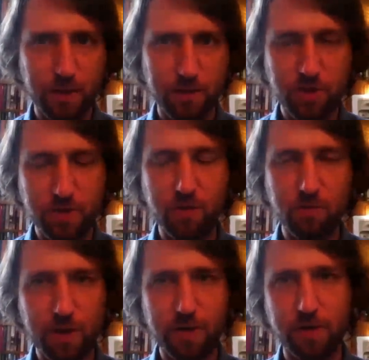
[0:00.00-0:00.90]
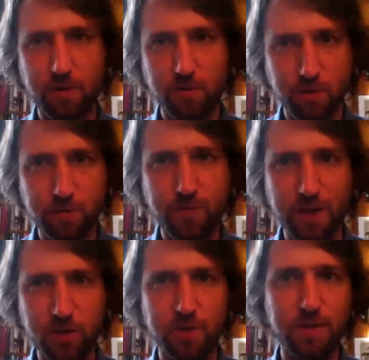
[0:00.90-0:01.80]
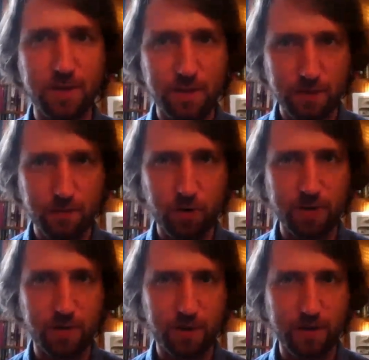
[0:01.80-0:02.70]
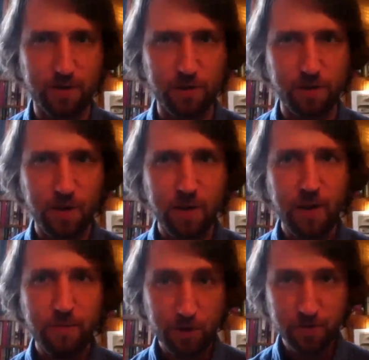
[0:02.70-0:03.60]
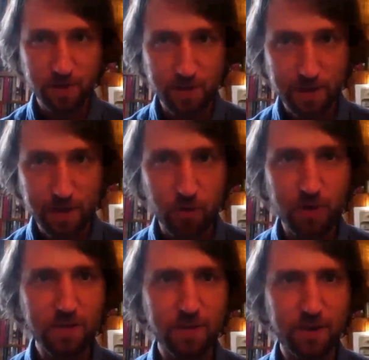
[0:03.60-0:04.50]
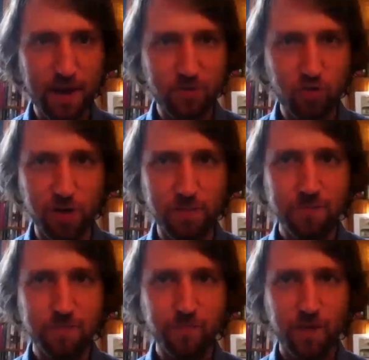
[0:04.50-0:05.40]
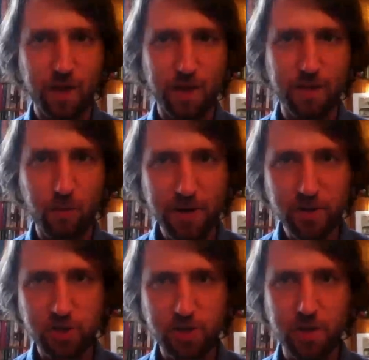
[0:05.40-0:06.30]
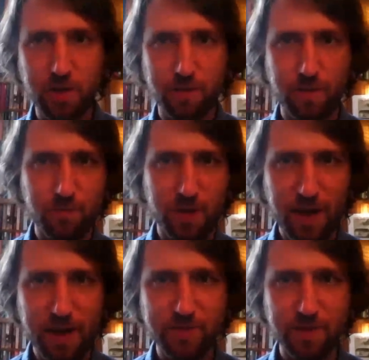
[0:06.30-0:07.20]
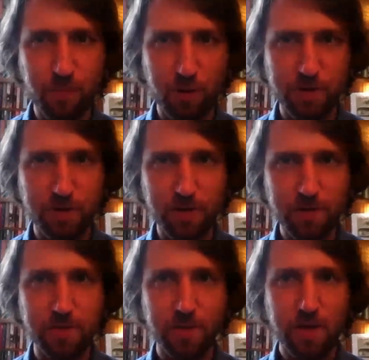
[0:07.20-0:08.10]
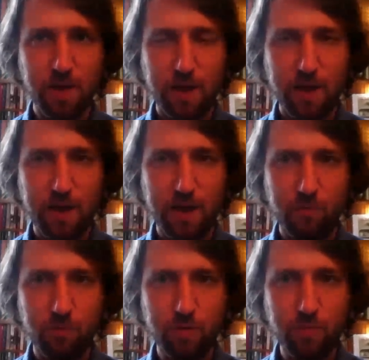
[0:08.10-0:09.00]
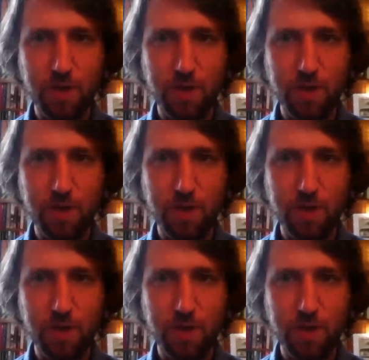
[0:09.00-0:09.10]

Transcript: she's not working or not functioning in a democratic country, because in a democratic country, the way she behaves in politics would